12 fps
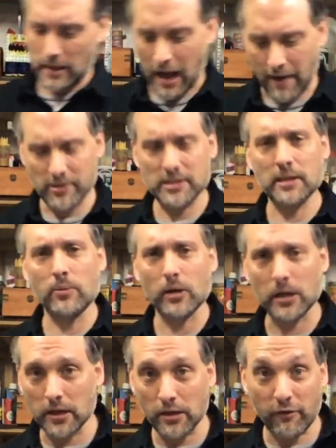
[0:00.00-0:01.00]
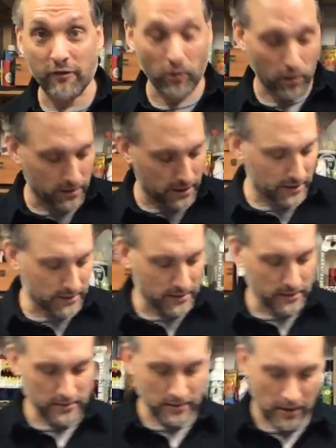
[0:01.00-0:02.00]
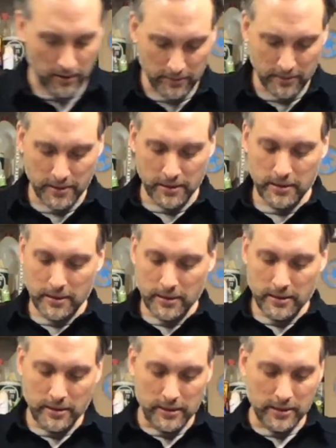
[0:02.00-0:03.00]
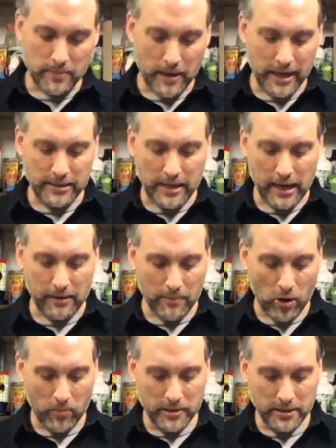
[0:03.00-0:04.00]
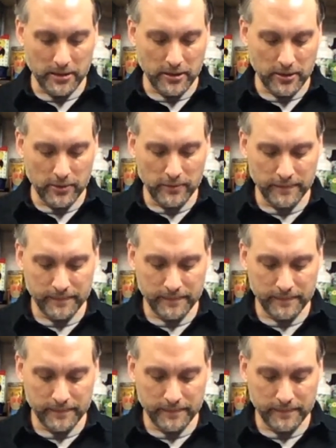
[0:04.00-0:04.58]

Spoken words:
Obviously we're going to do 4 of these, so this might take a moment to do.